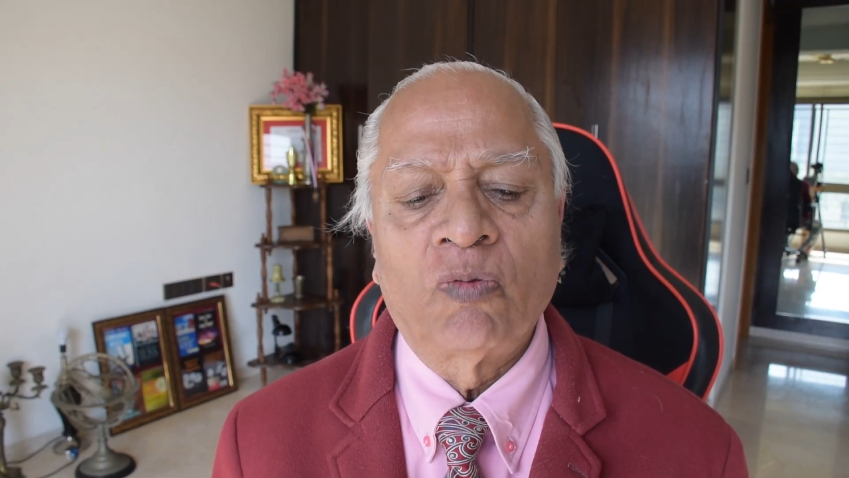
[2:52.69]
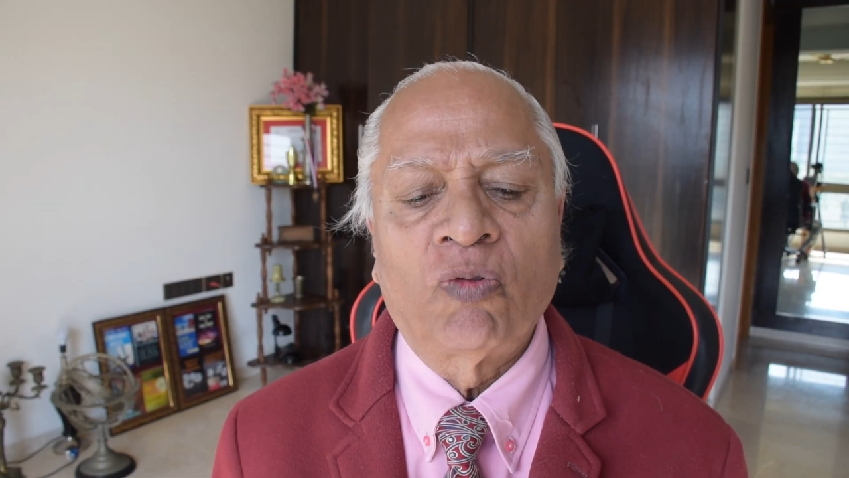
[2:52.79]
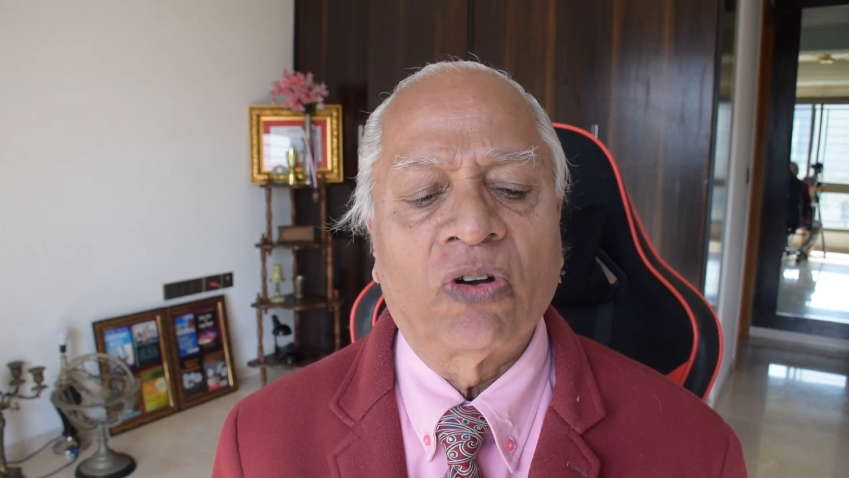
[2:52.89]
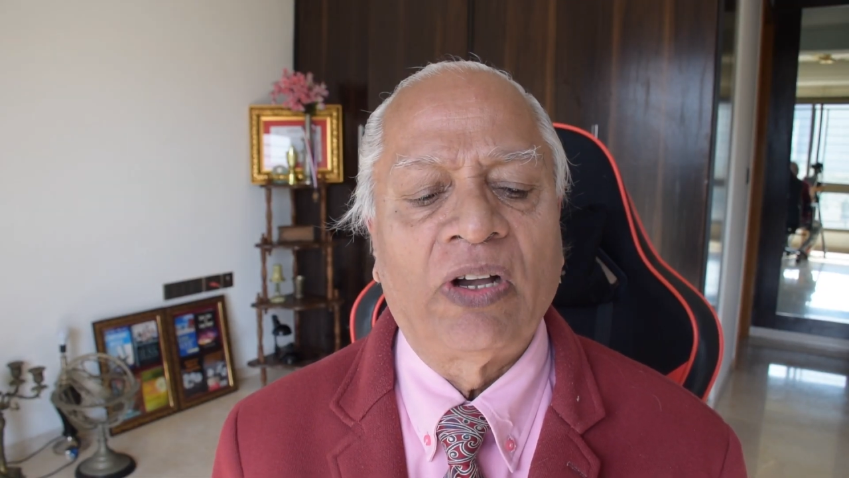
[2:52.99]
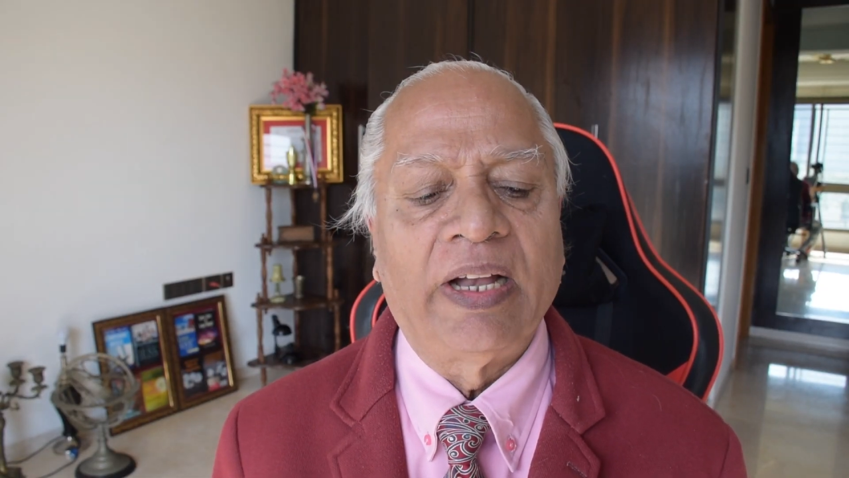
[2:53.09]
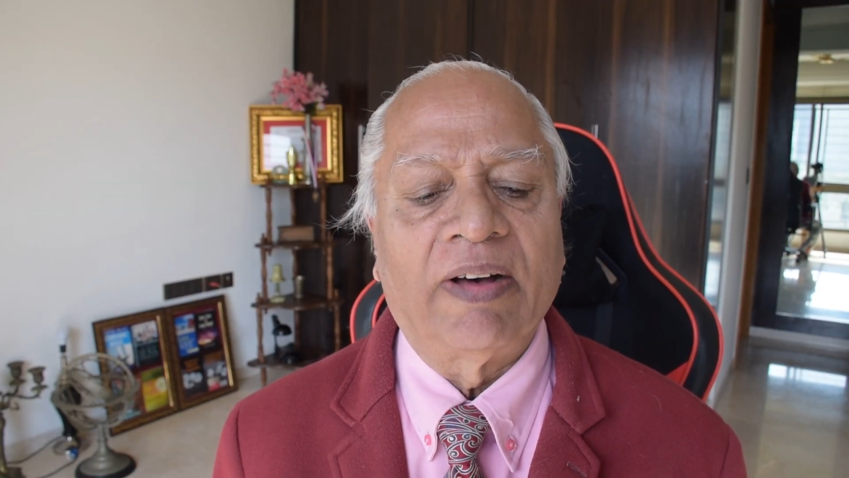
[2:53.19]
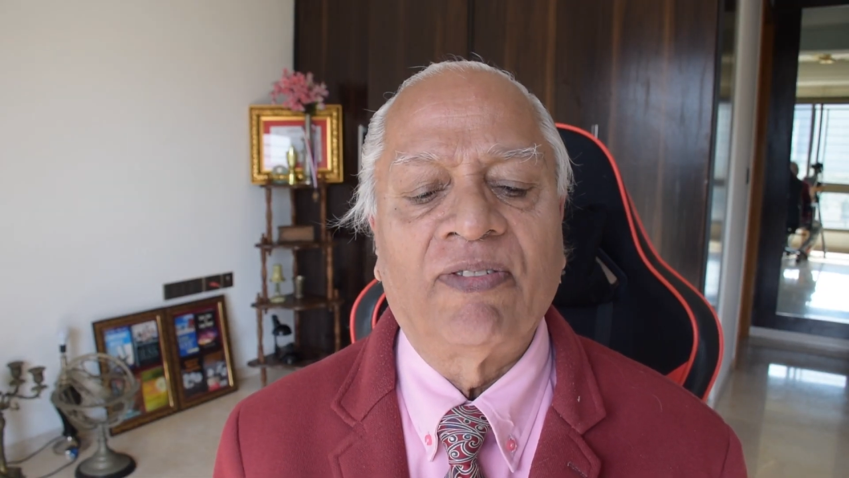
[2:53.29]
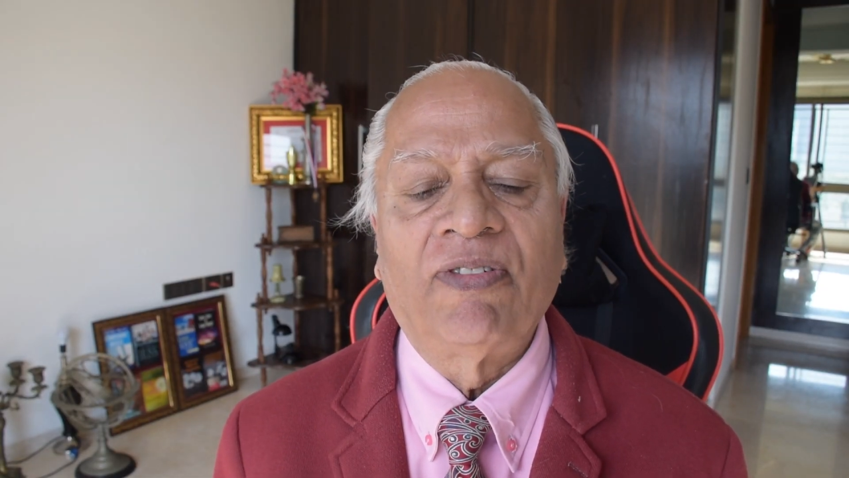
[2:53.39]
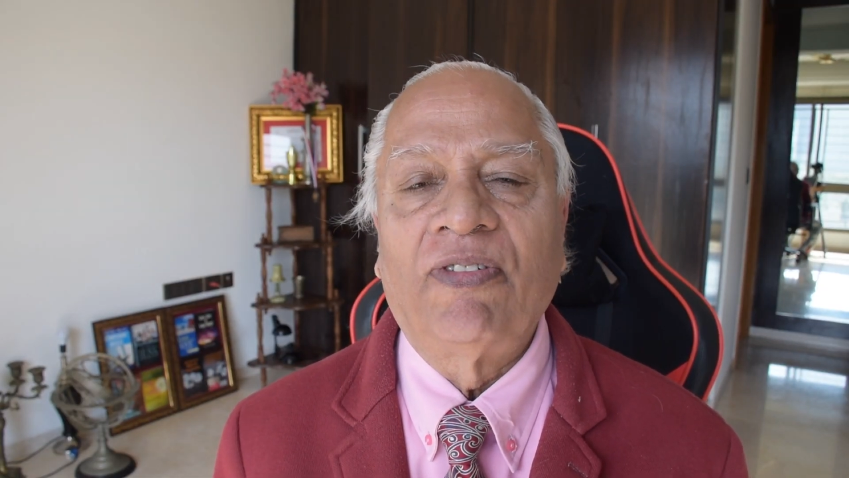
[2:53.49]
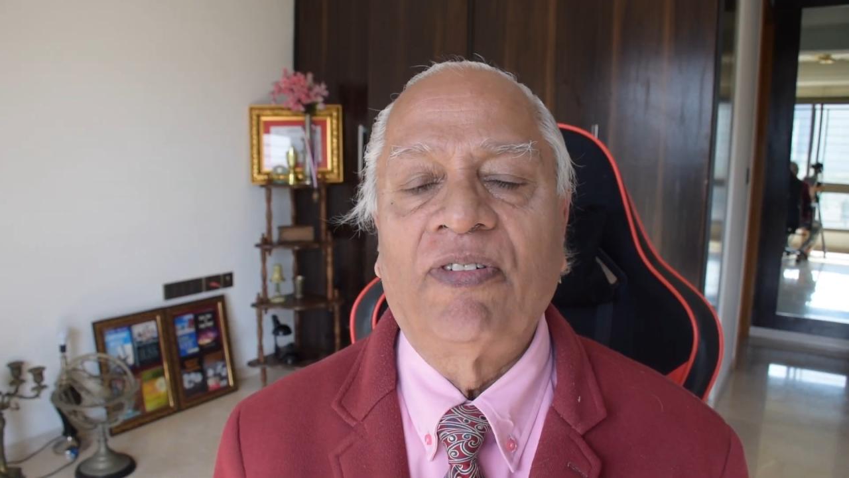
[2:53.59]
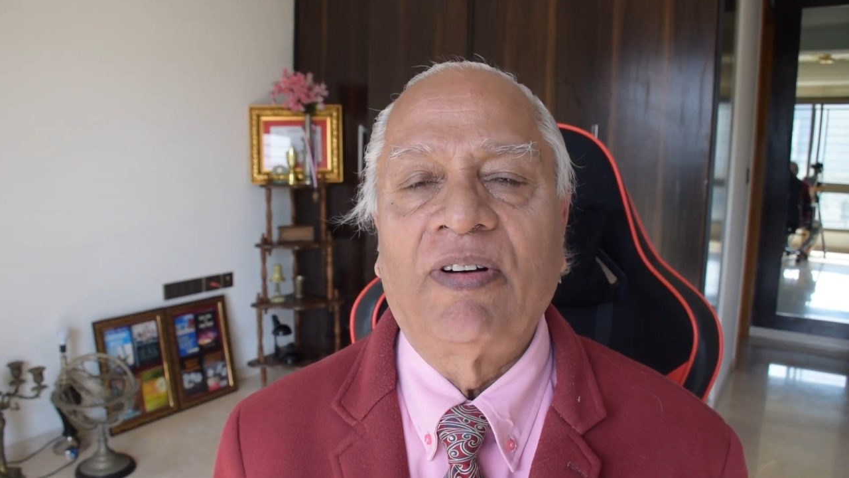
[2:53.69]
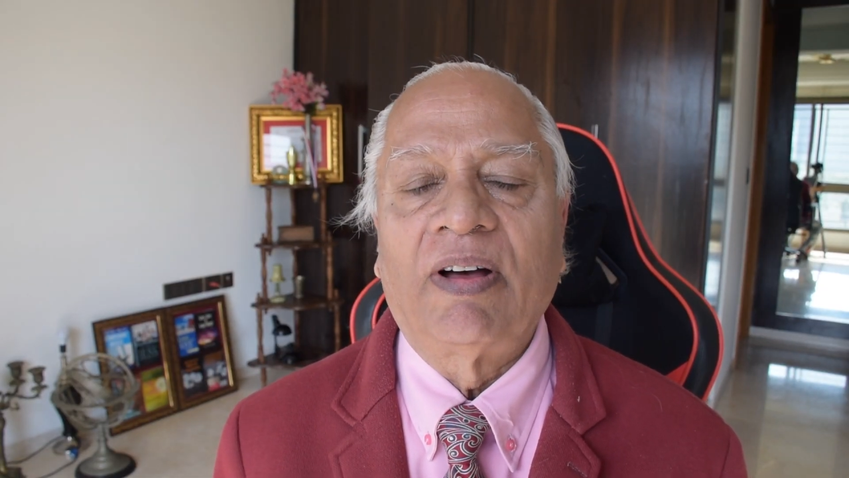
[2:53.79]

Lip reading: for love,